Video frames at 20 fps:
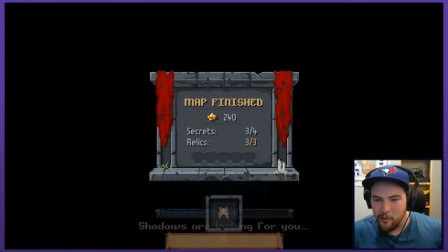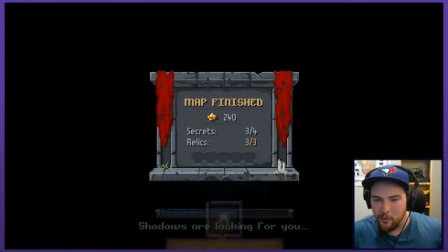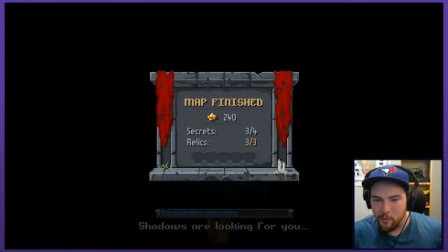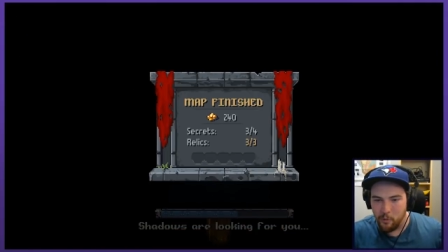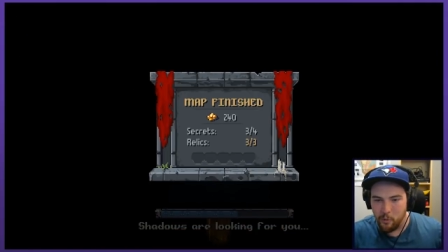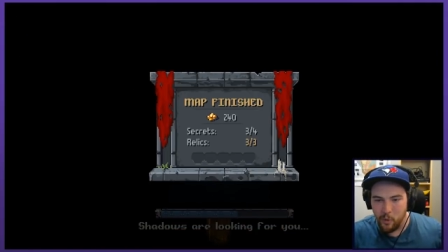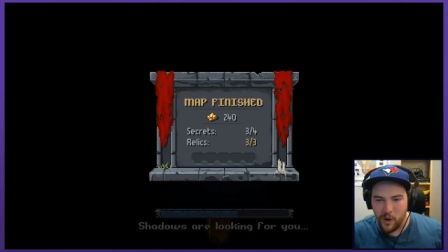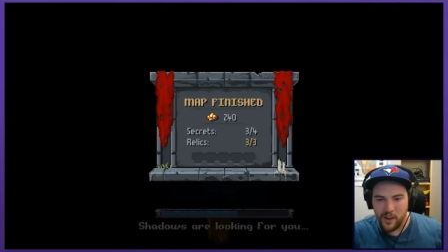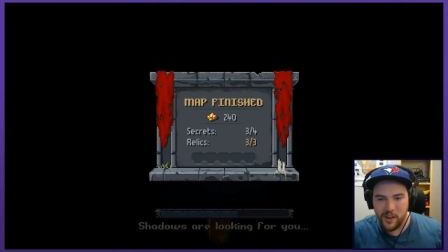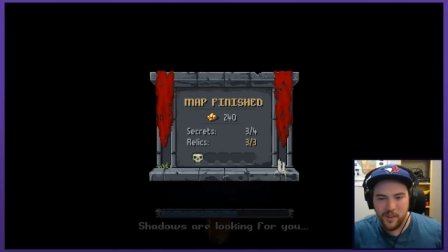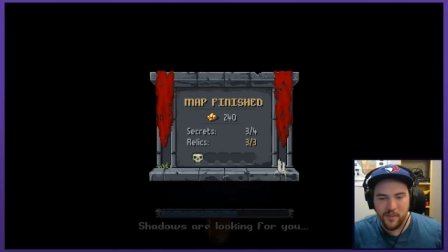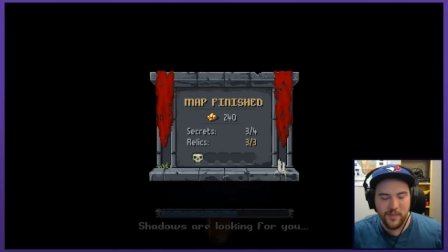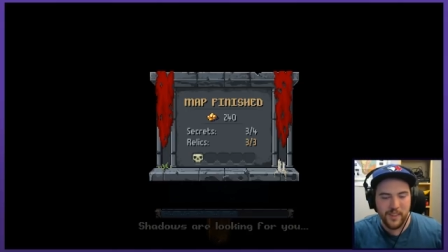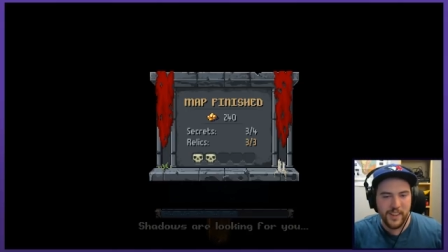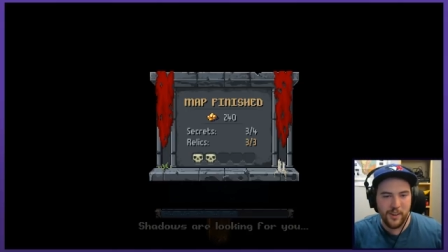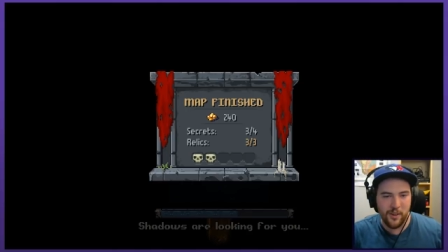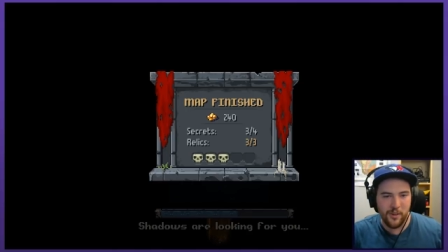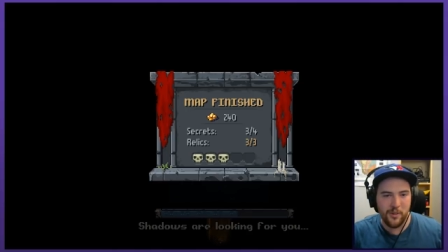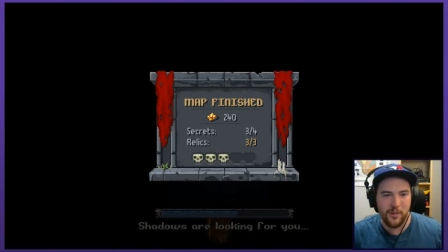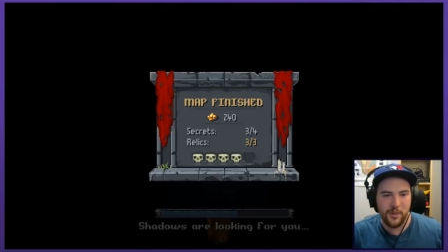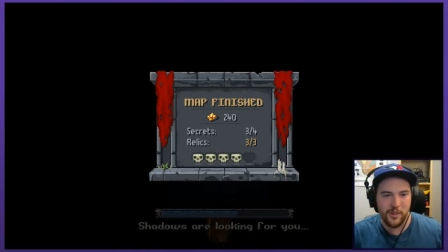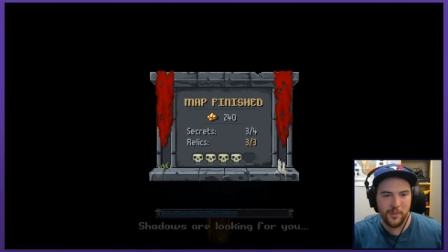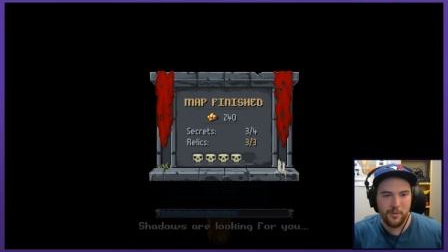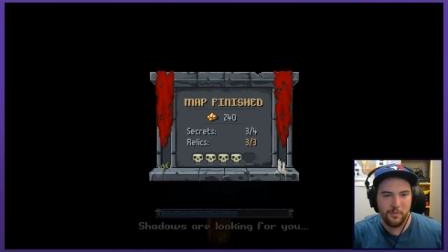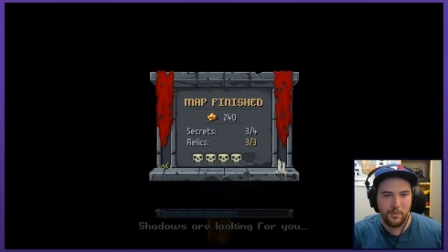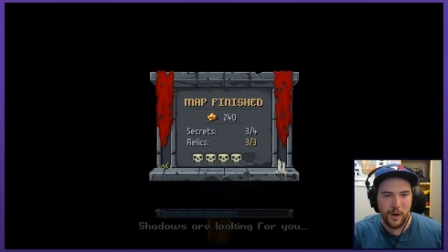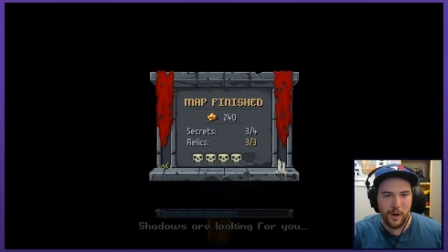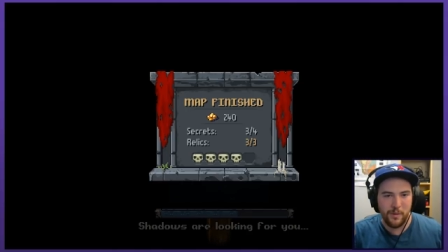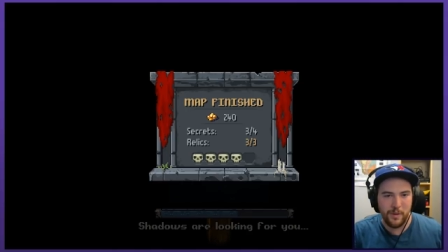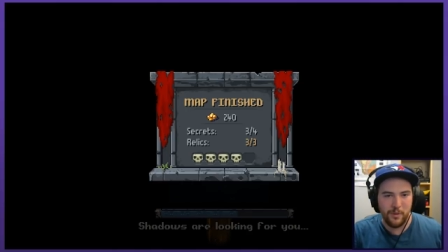One of the
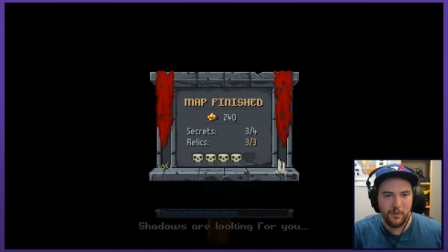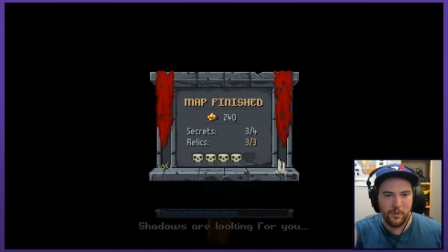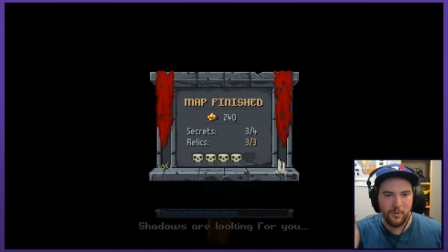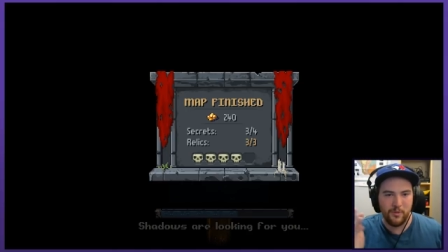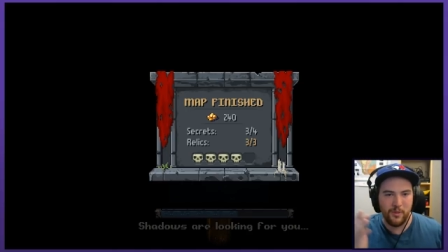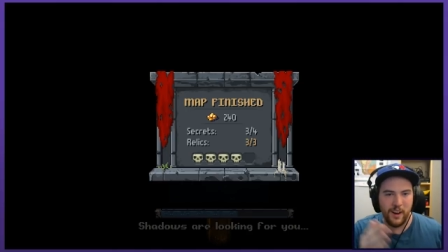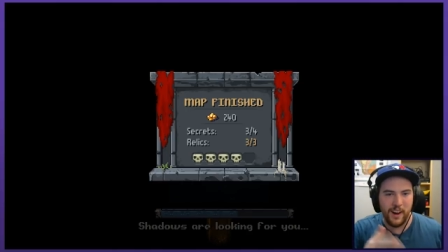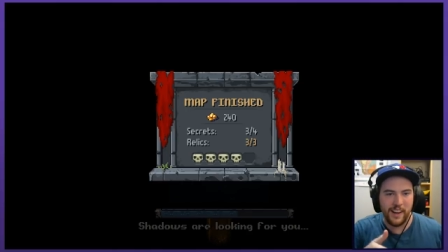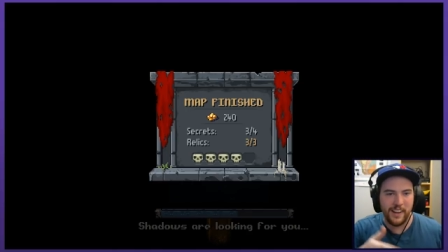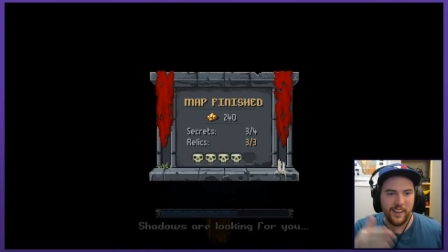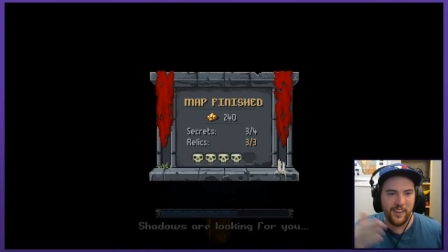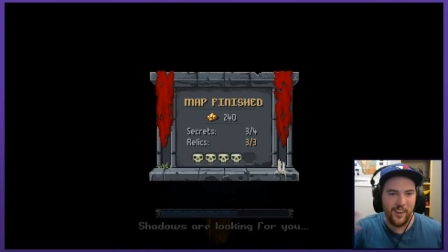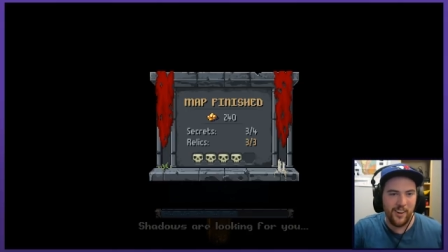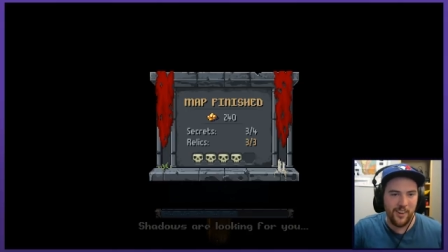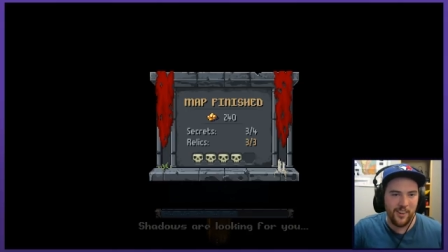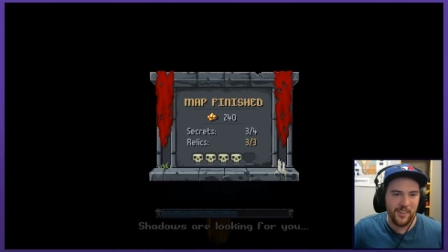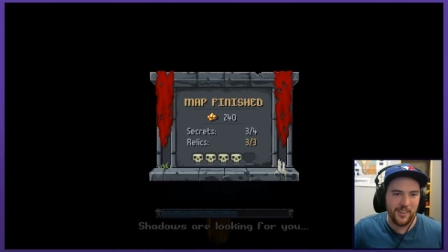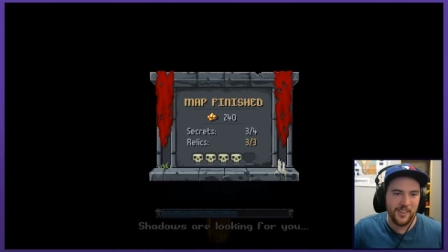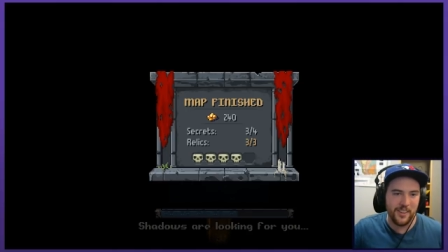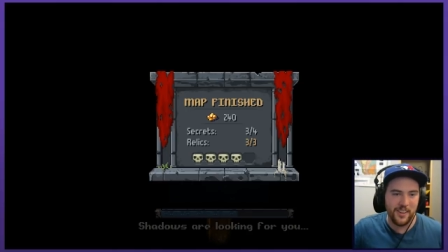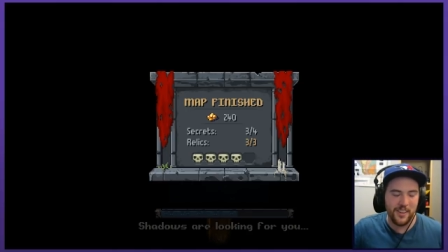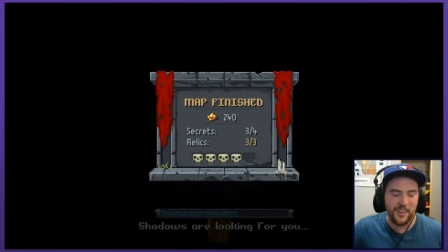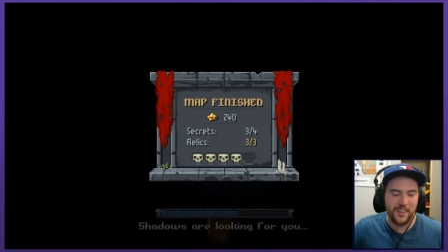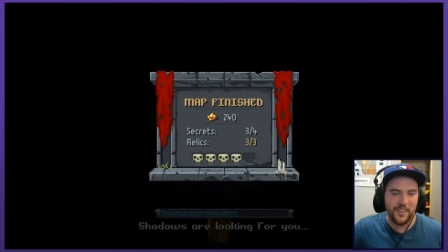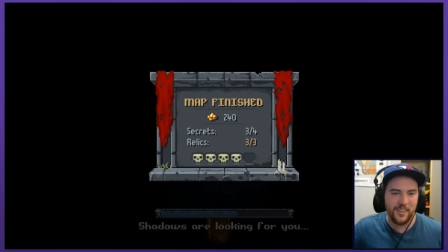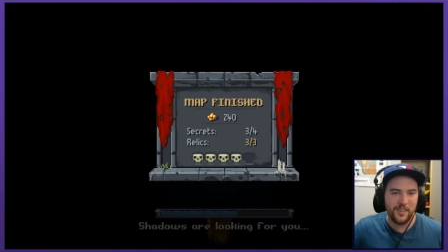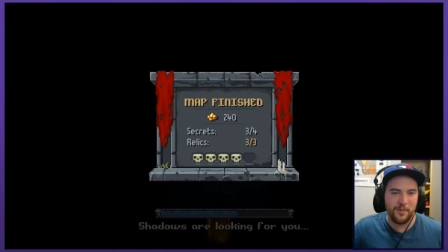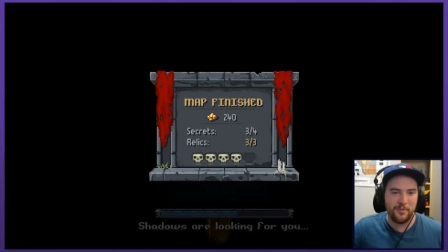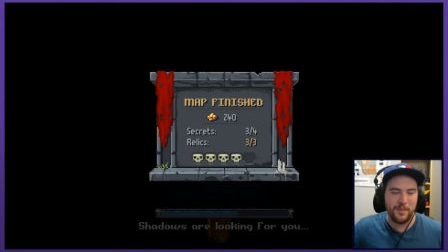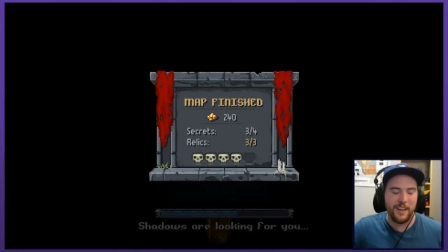old, probably for finding all
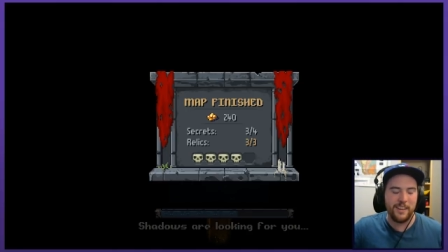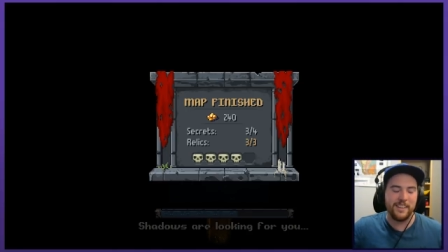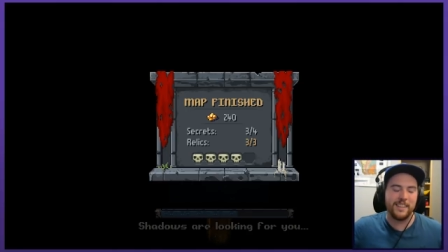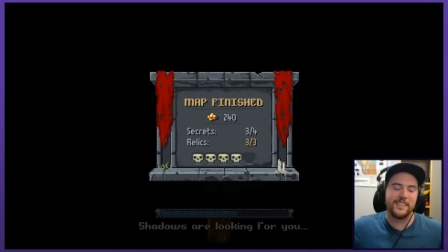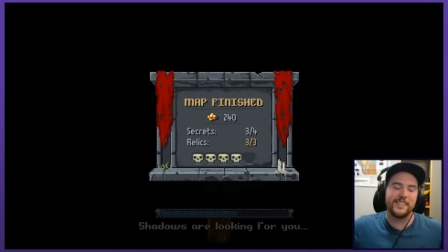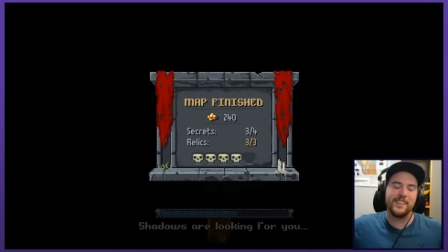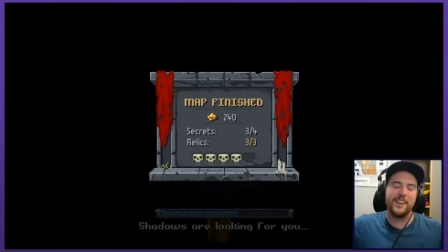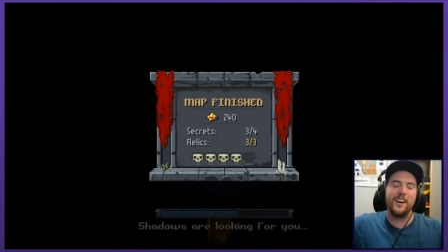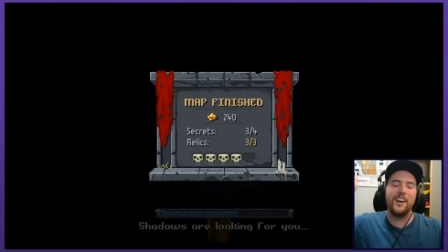the, the relics.